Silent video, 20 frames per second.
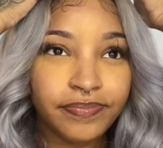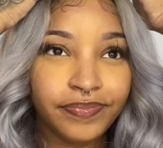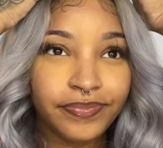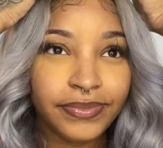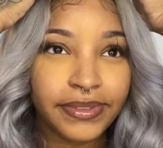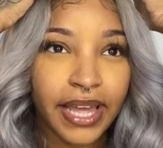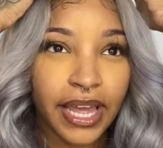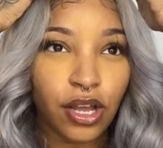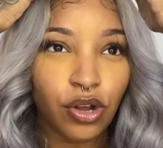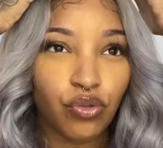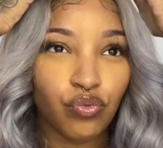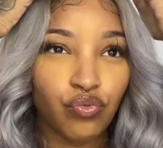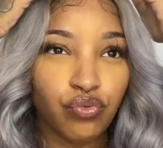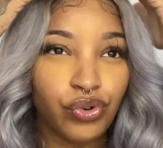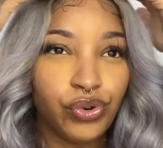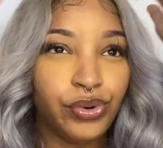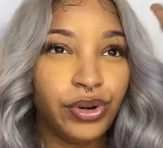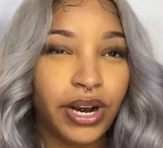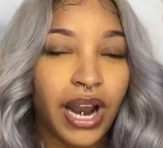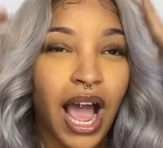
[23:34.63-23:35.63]
like
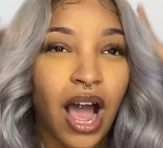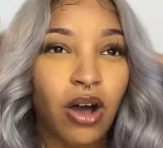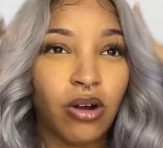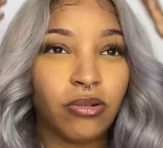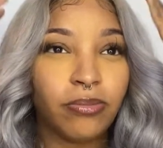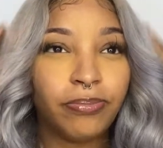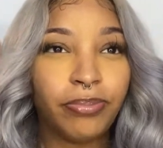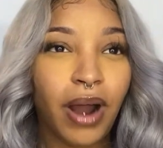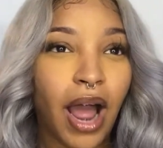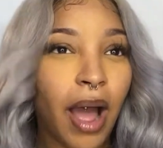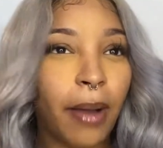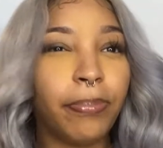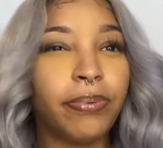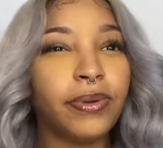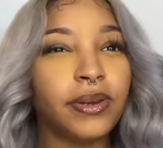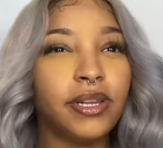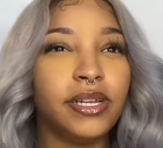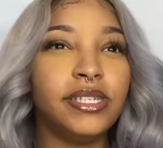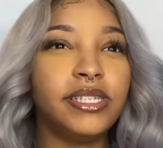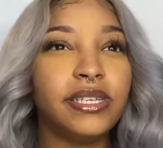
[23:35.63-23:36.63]
rooted out
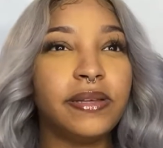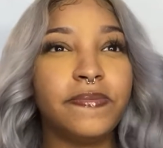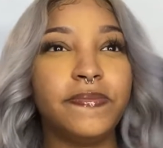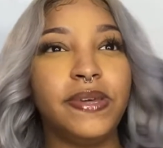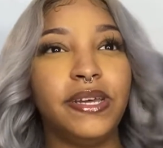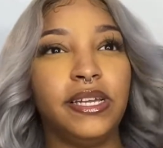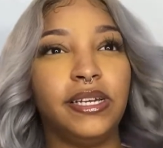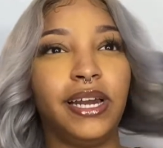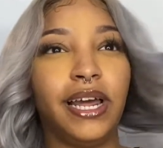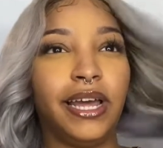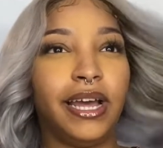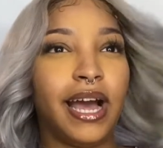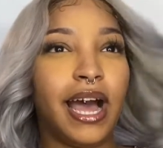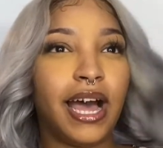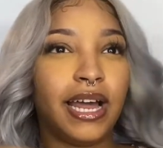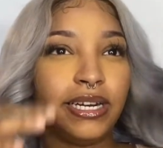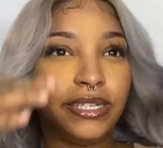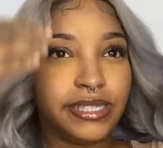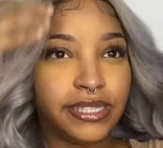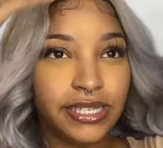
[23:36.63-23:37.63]
properly to me. Like
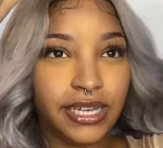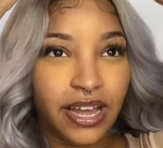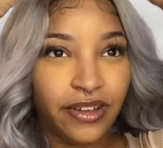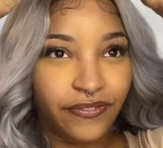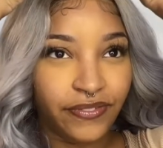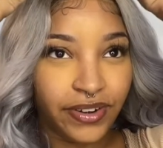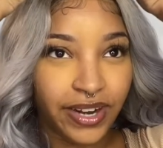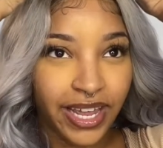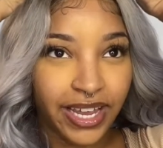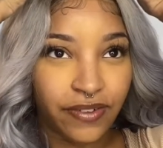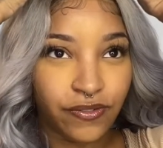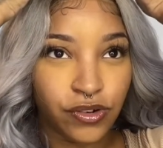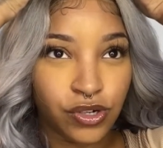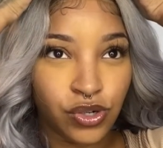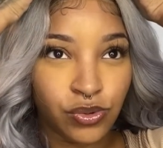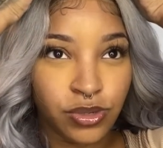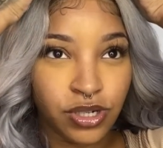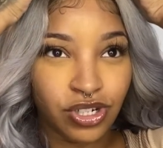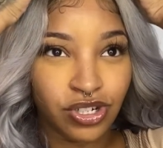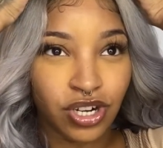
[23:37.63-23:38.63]
honestly, I feel like if you're
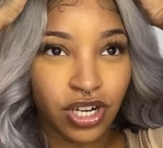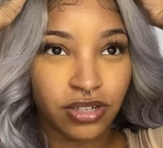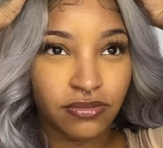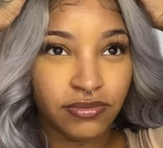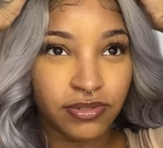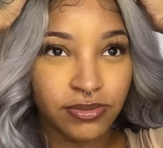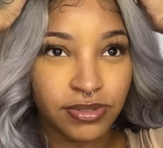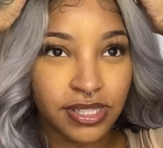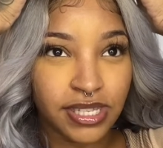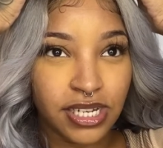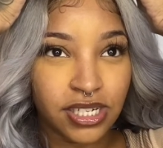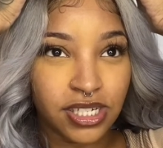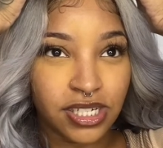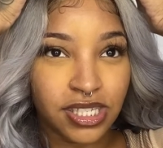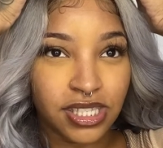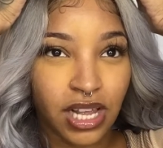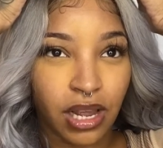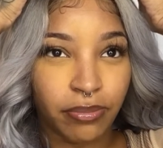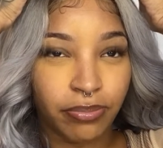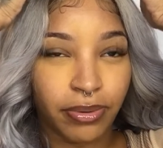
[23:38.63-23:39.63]
doing dark roots, they should
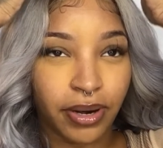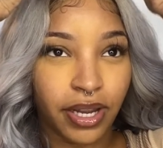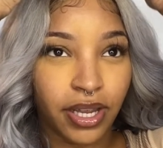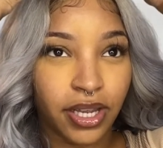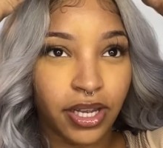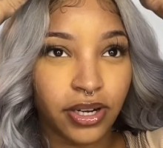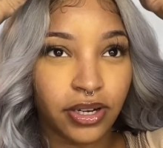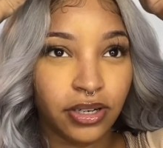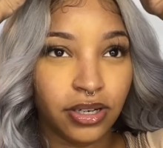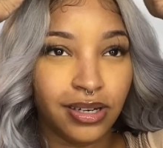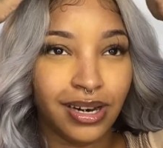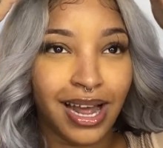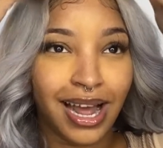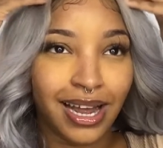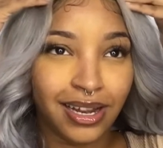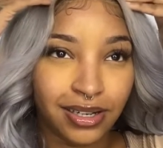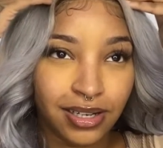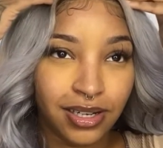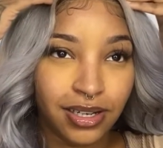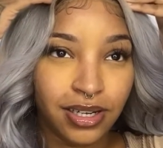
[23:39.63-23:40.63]
stop right here,
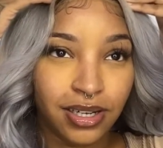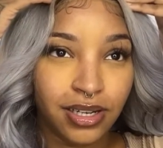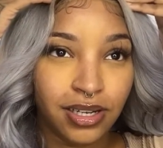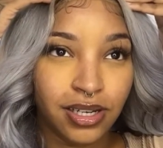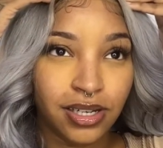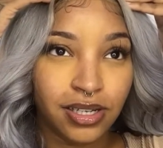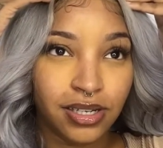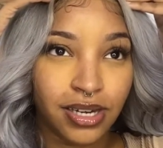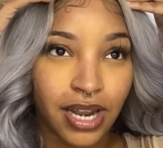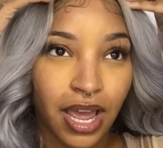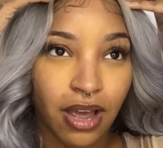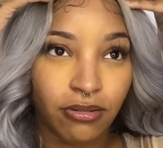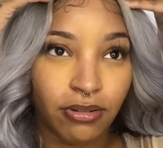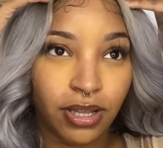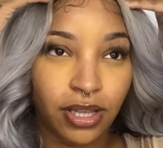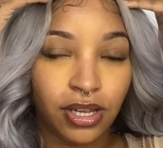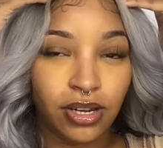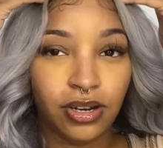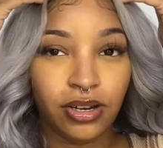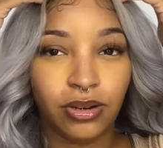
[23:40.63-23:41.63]
not down
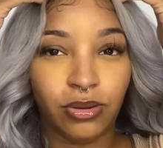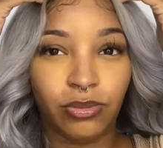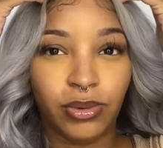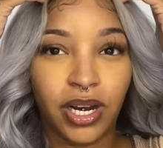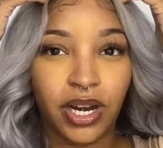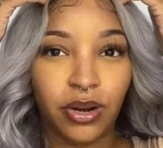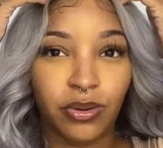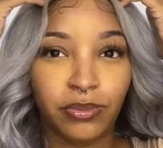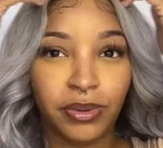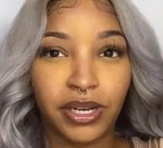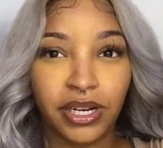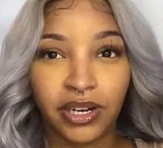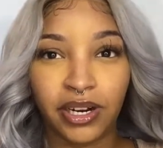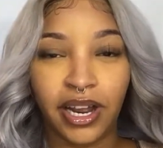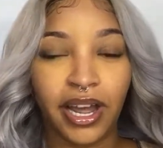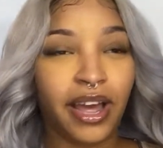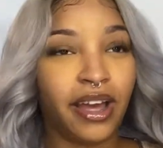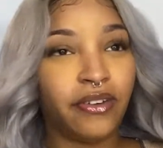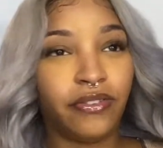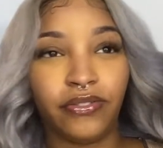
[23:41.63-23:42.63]
here, near near a
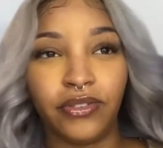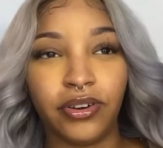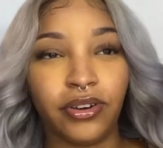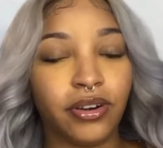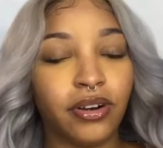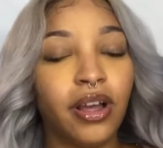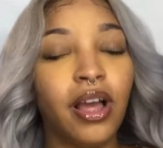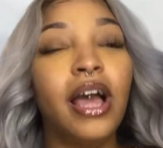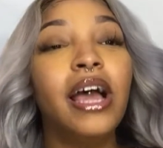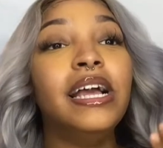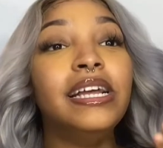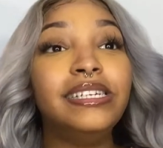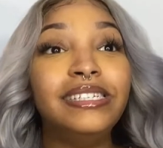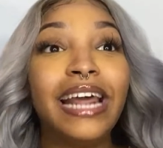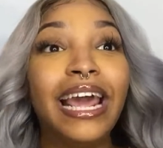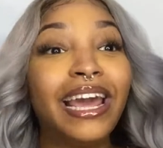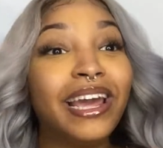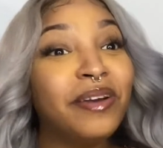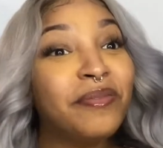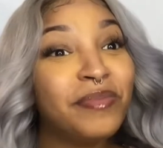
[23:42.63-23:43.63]
half or
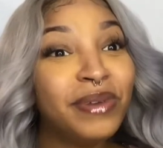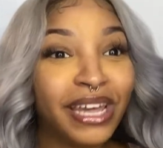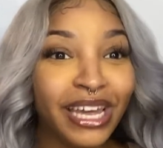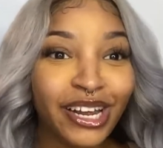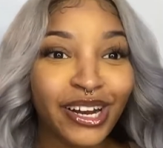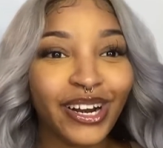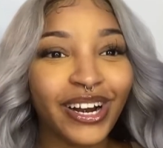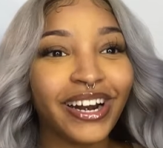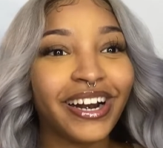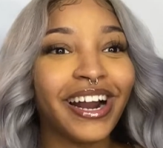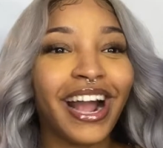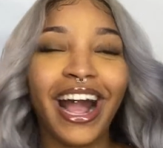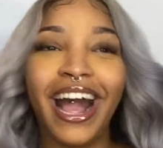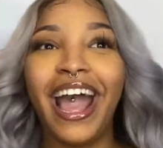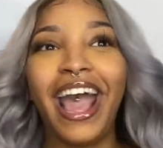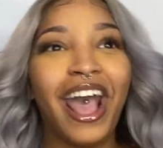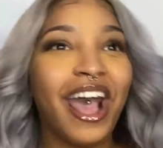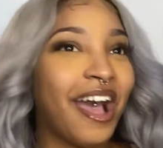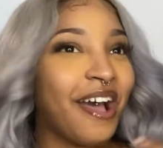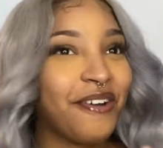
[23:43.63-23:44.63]
damn near a
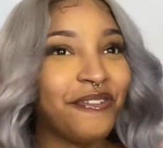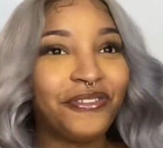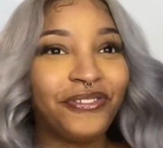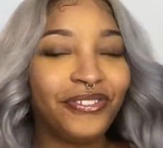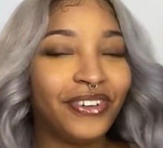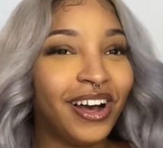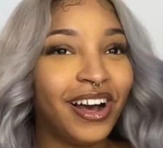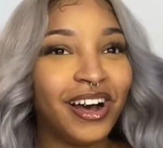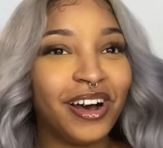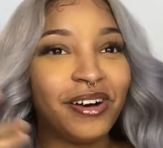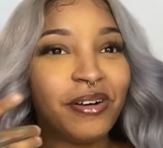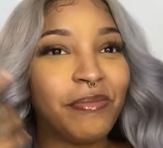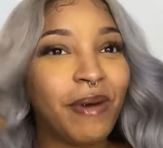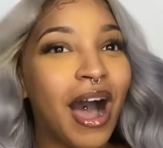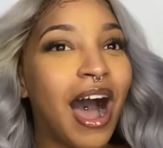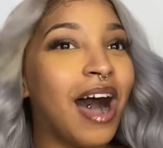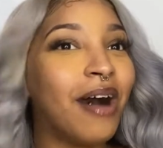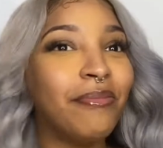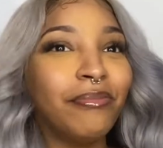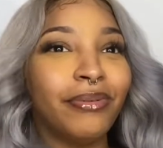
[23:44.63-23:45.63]
half um
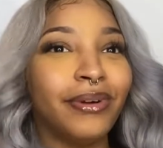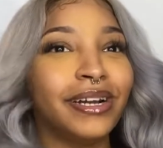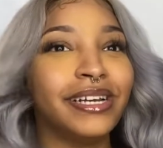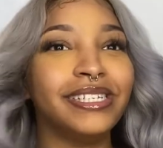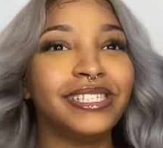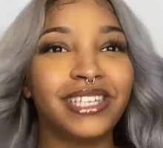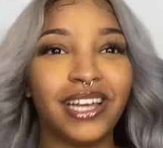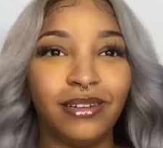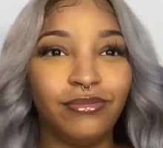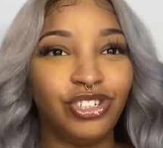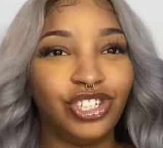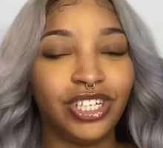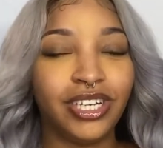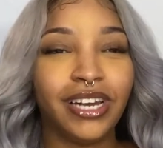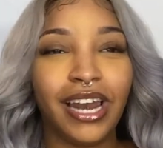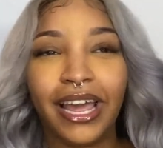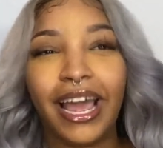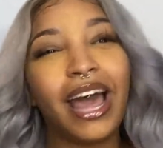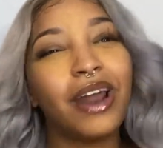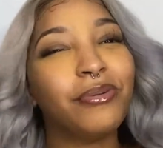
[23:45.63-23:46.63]
ombre type shit.
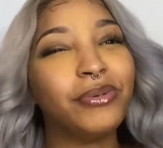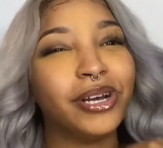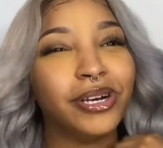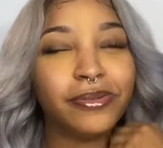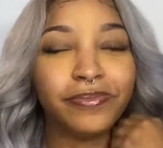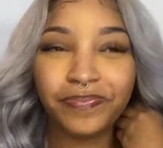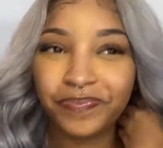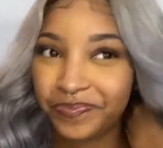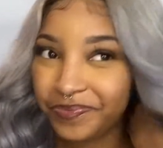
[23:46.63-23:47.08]
Like I don't know.